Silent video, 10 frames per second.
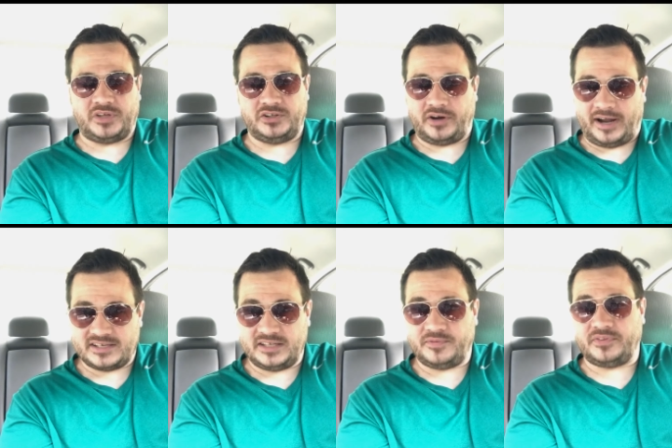and you're
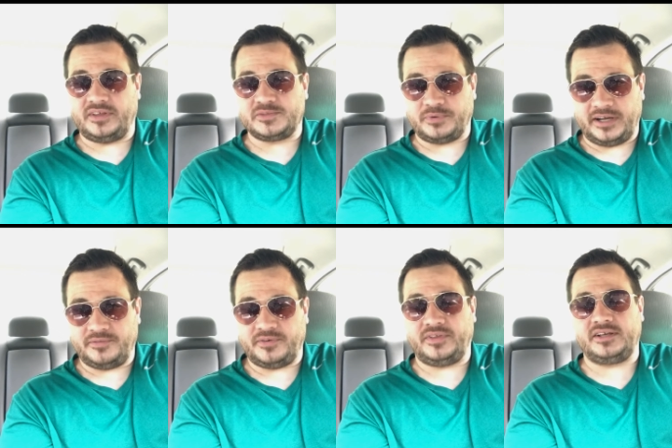asking for things, praying
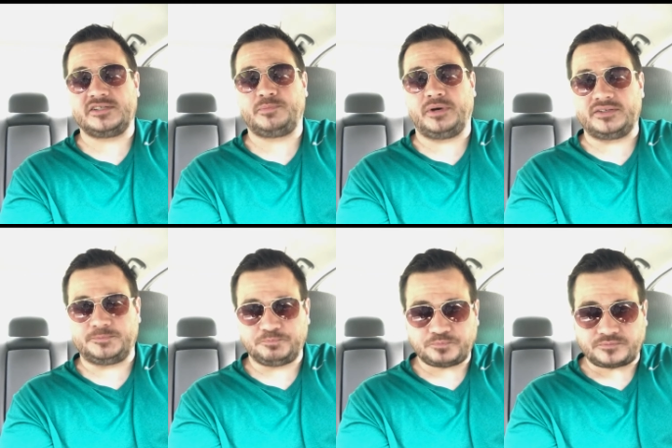for things, but,
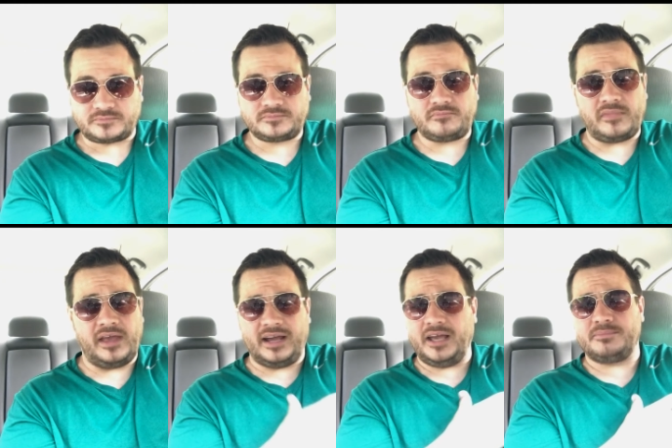
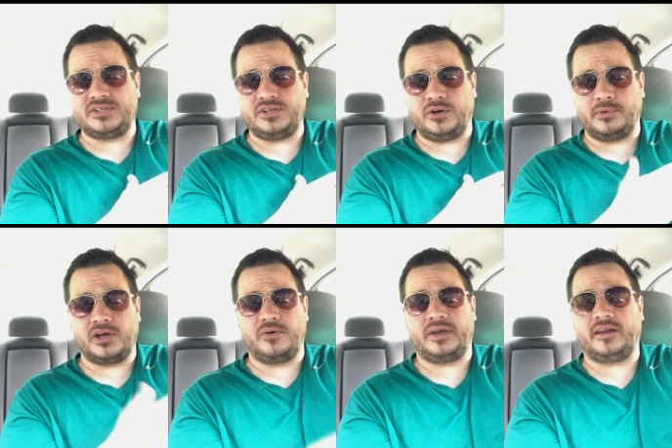and I am too. I'm a
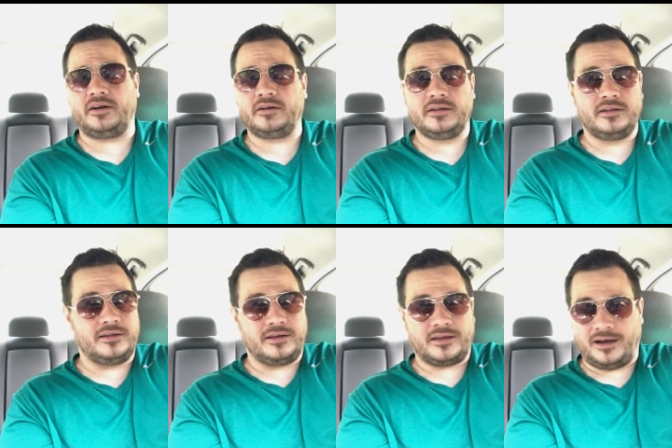go getter,
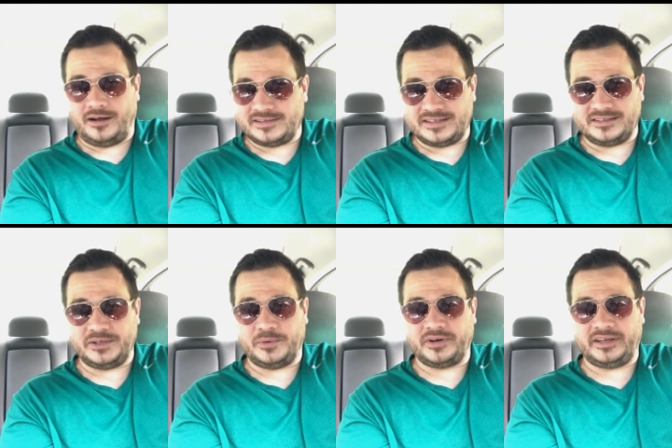
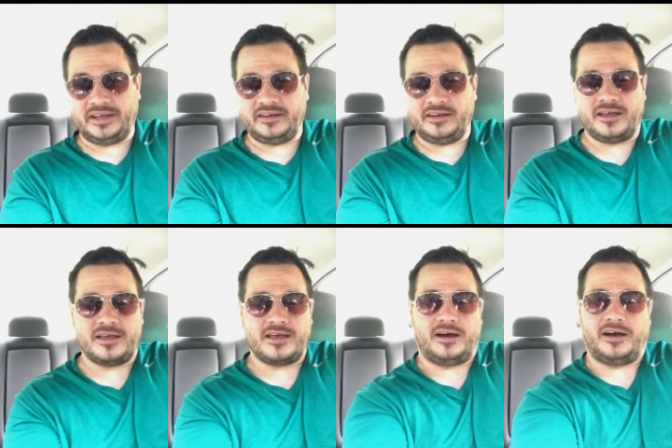constantly working.
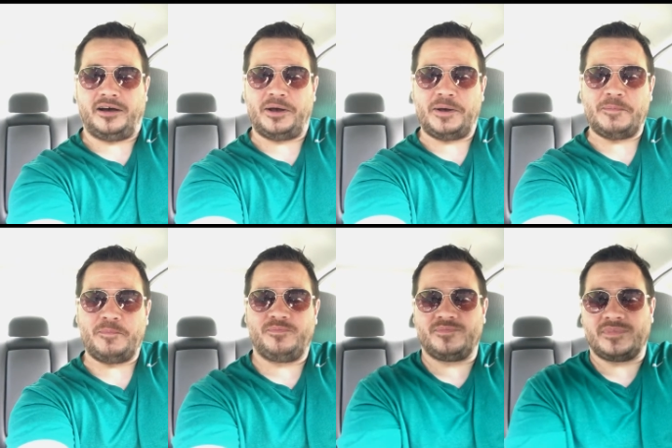
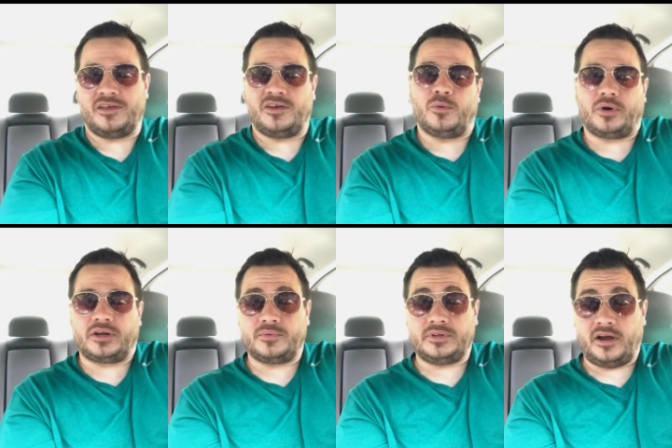Um,
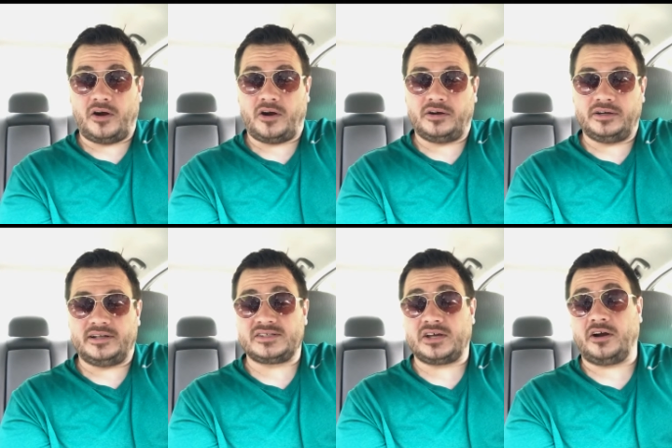working really hard
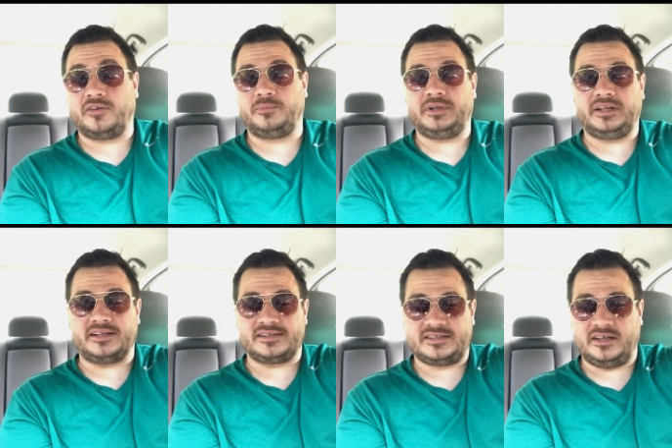and it's hard for me to
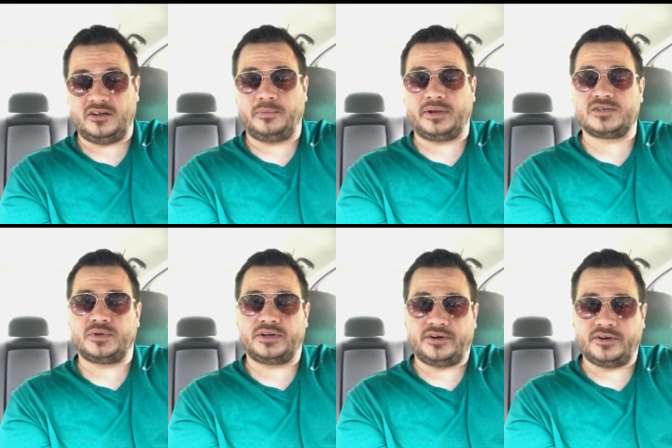get still, but I just
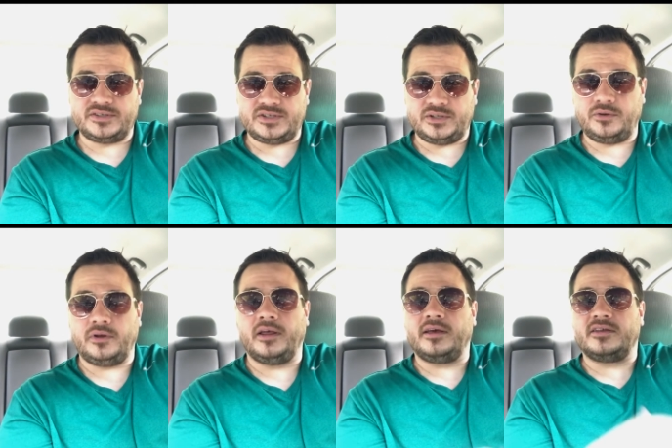want to encourage you
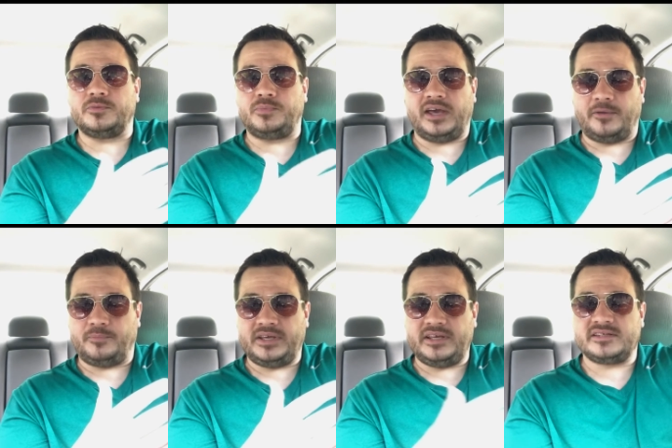to be at
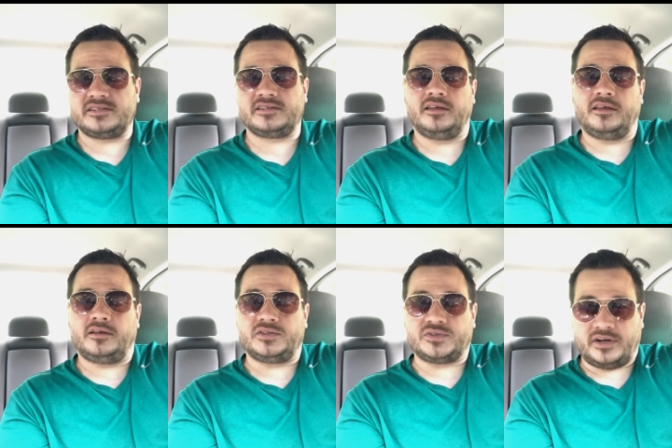peace,
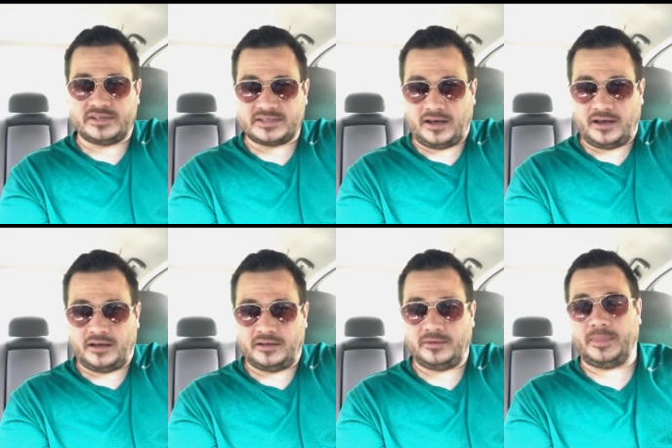trust
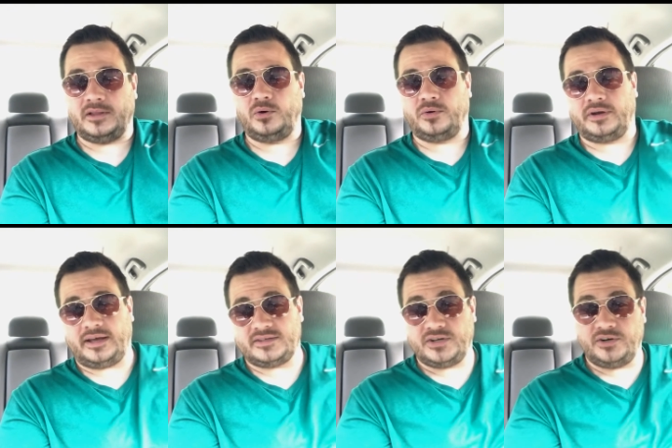God. The Lord
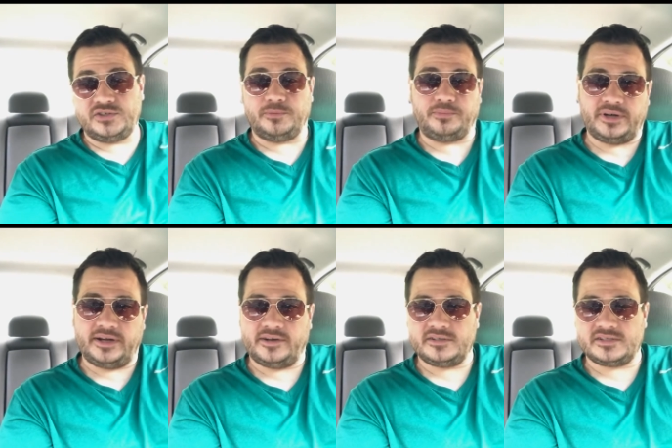has heard your
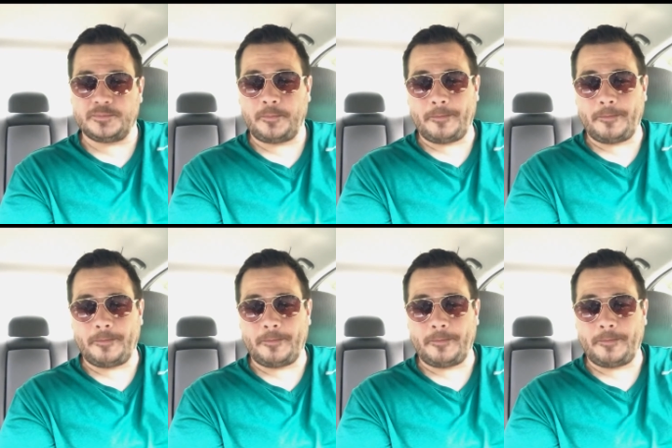prayers